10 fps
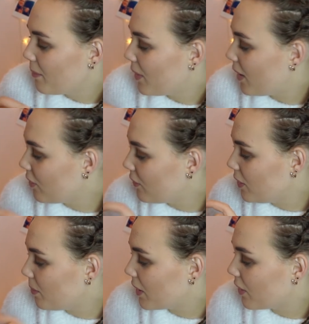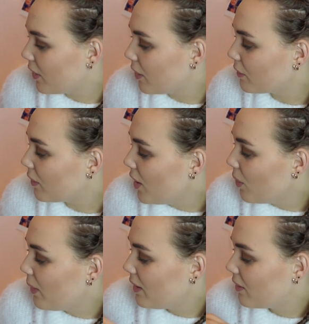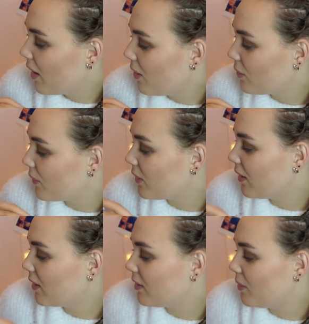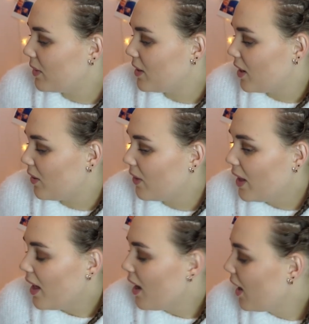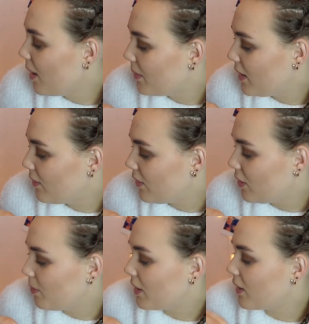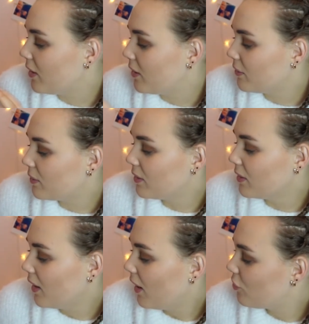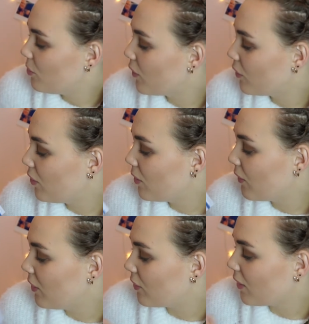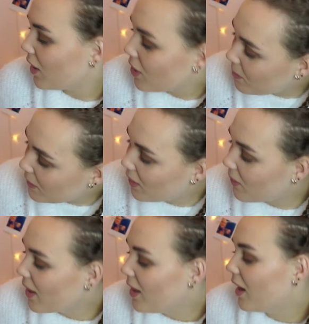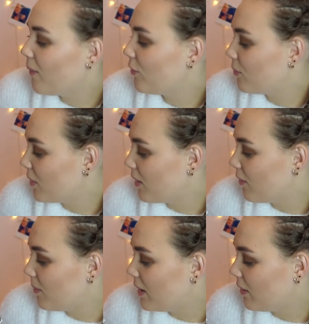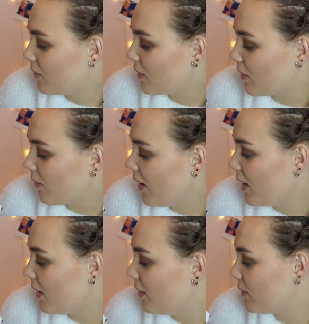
Proud of you because, way to go, it was fantastic when you. I believe in you because, as you move on to new adventures, I hope you. I wish someone had given me this good advice.